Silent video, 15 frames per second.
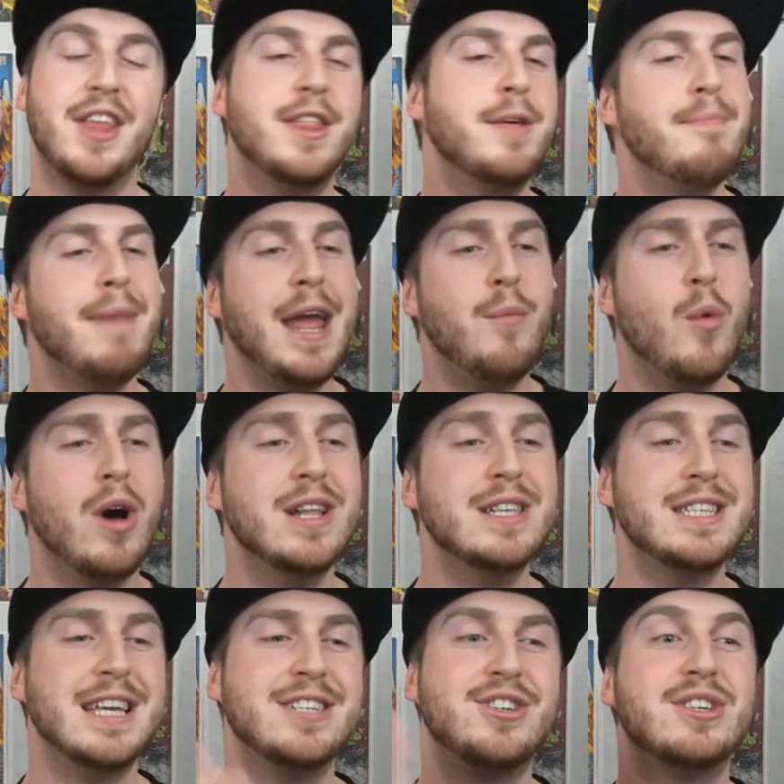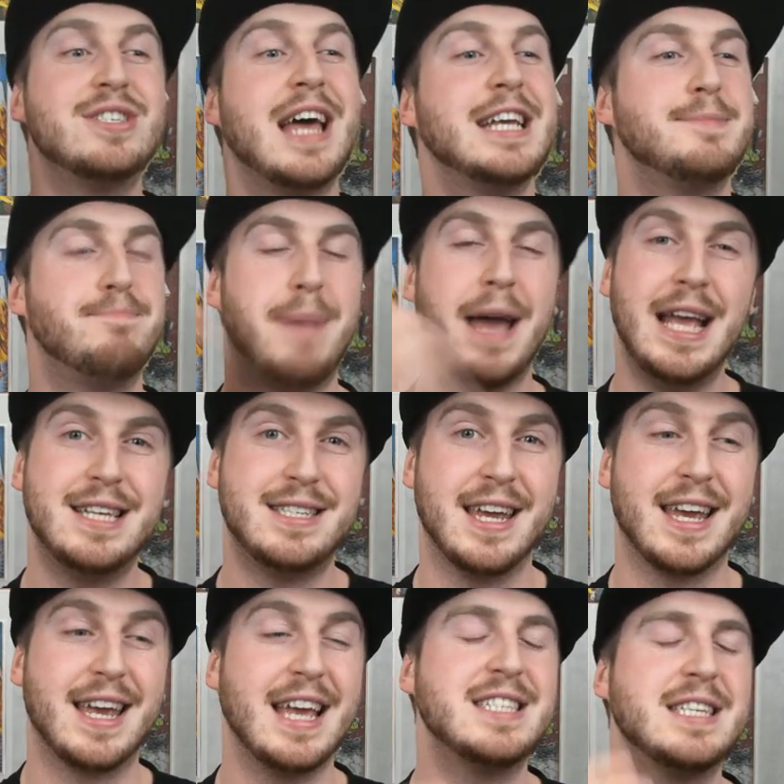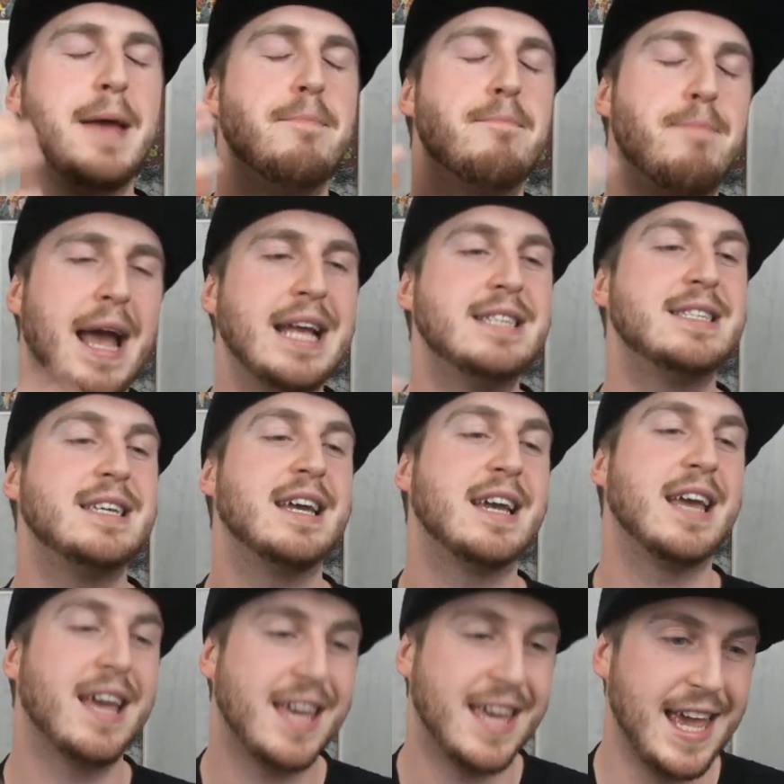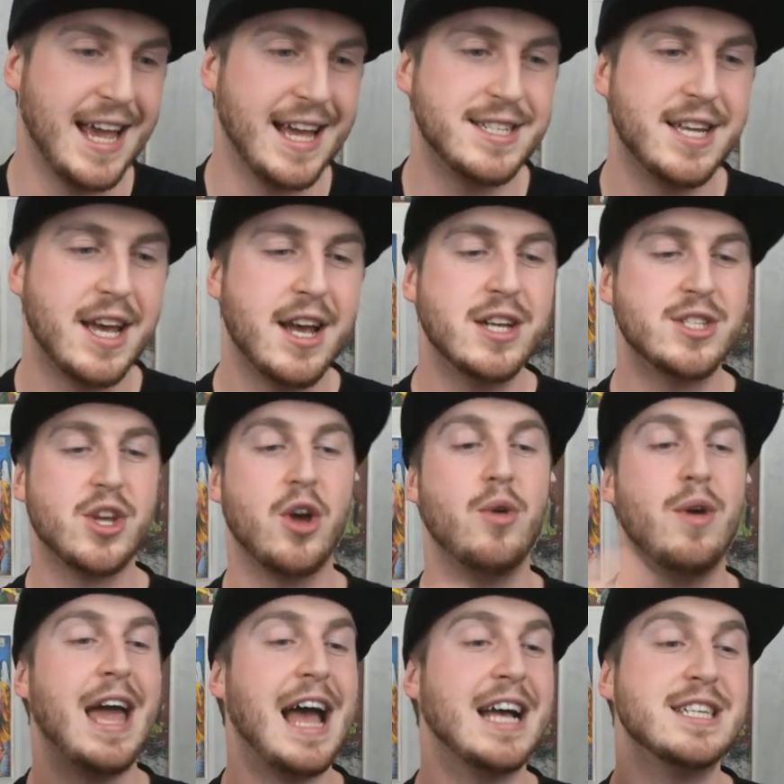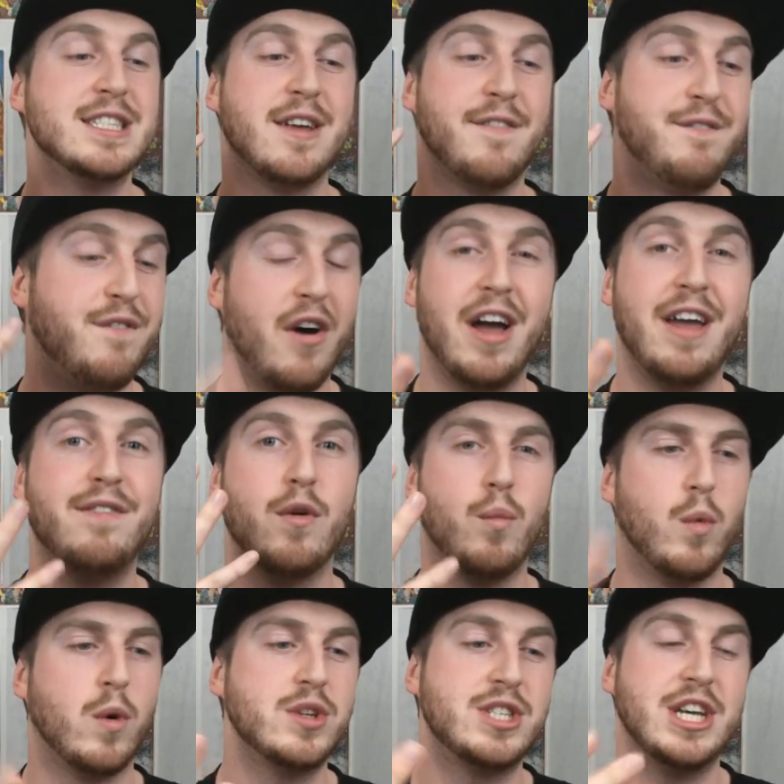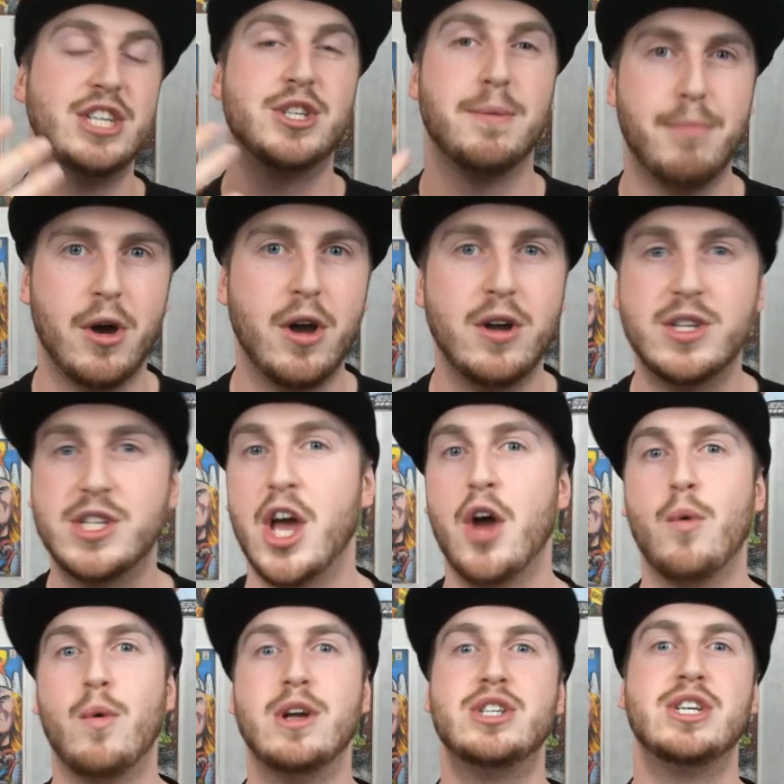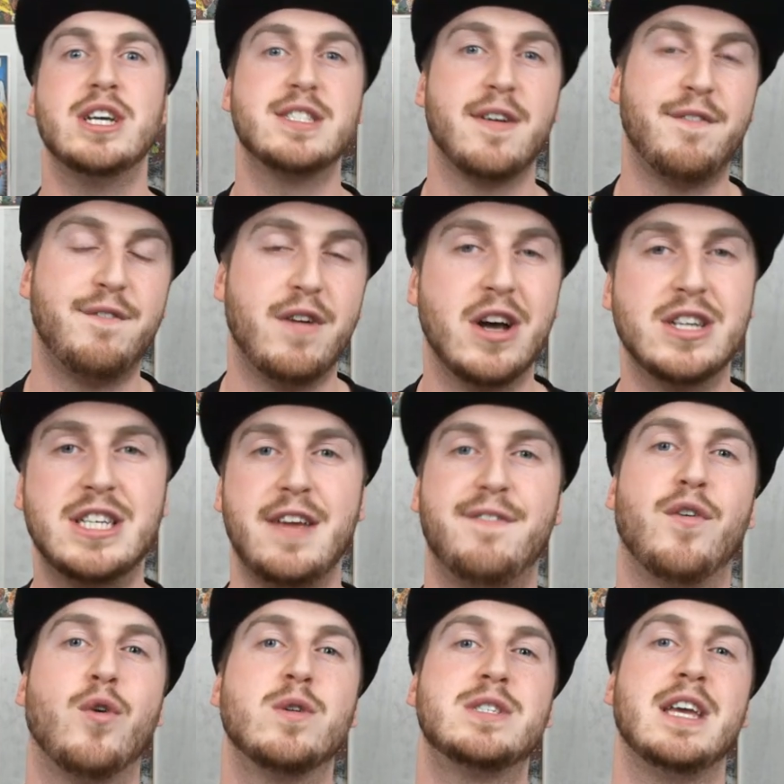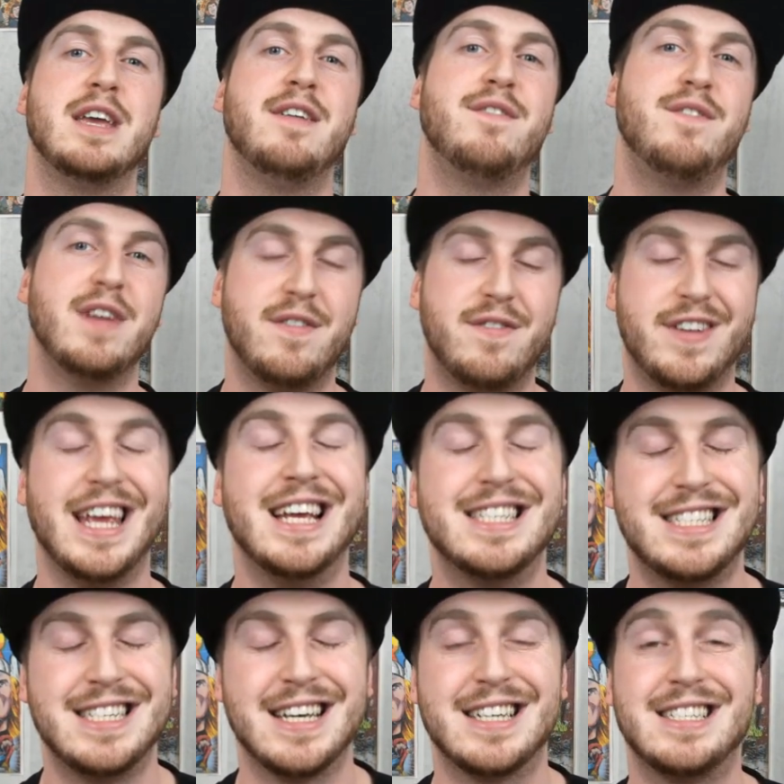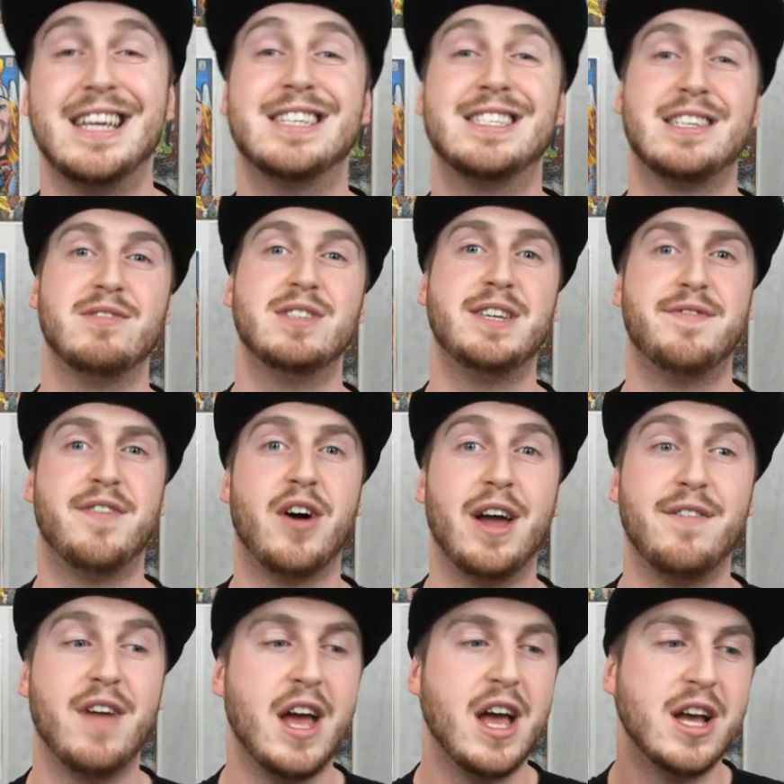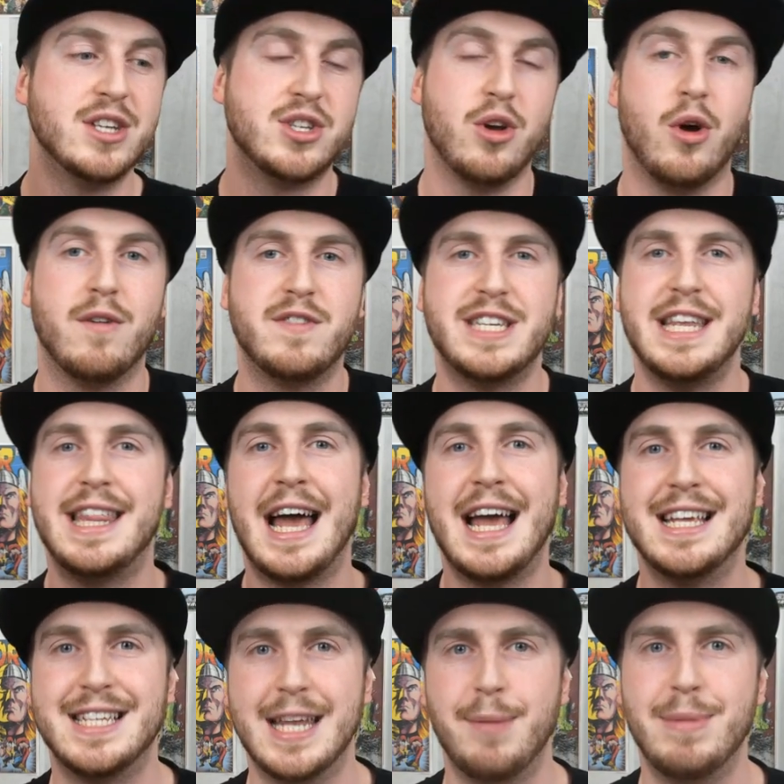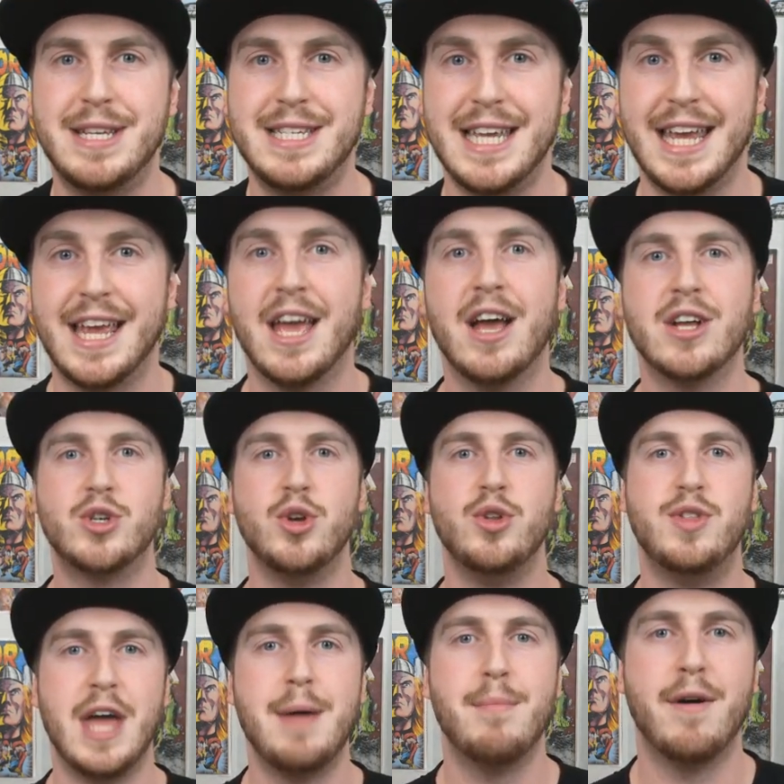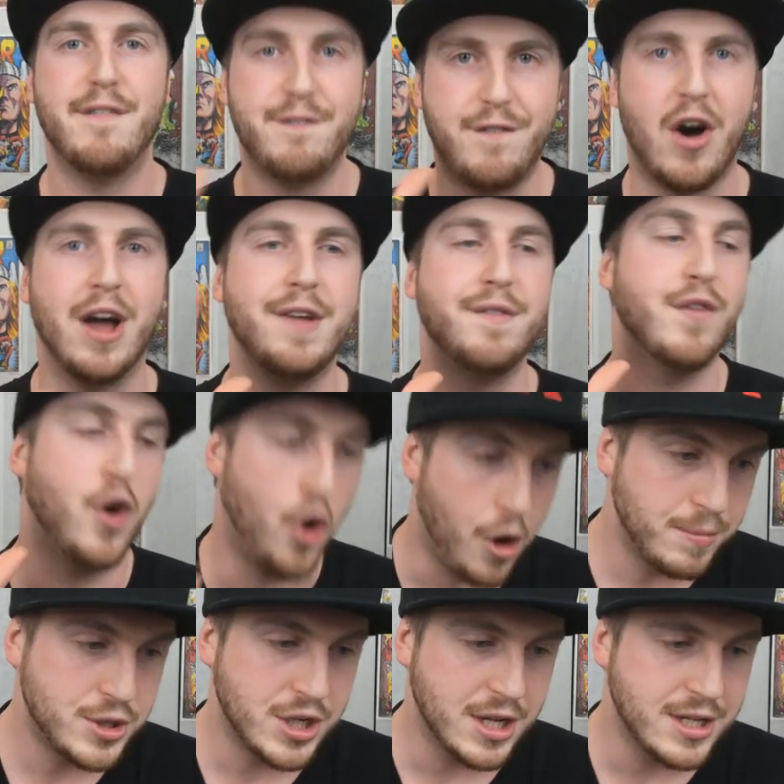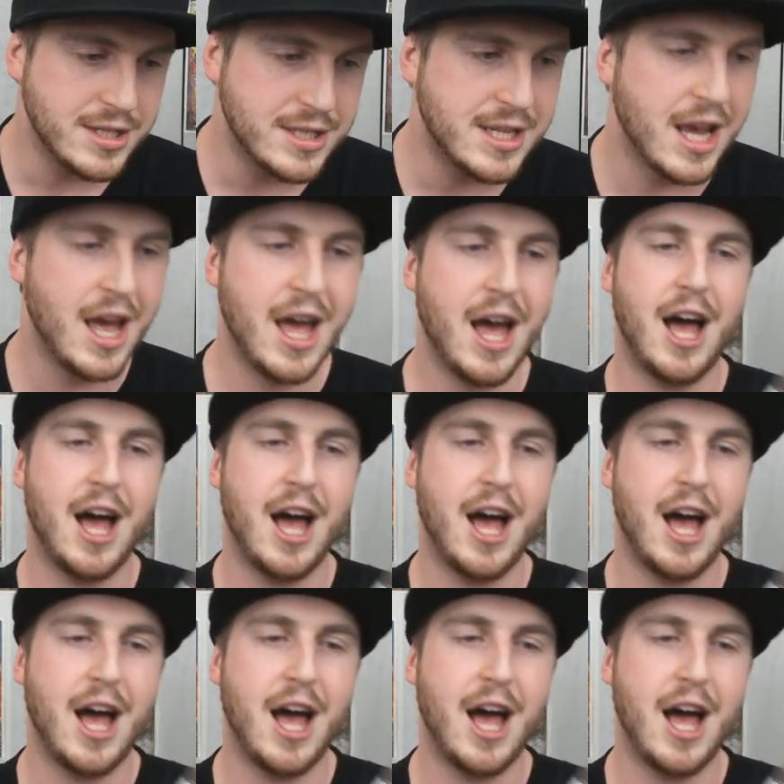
The main ones is just that it's basic. It's a basic kit. So it has five wattage modes, which is 30, 40, 50, 60, and 75. So obviously that is limiting to them five options.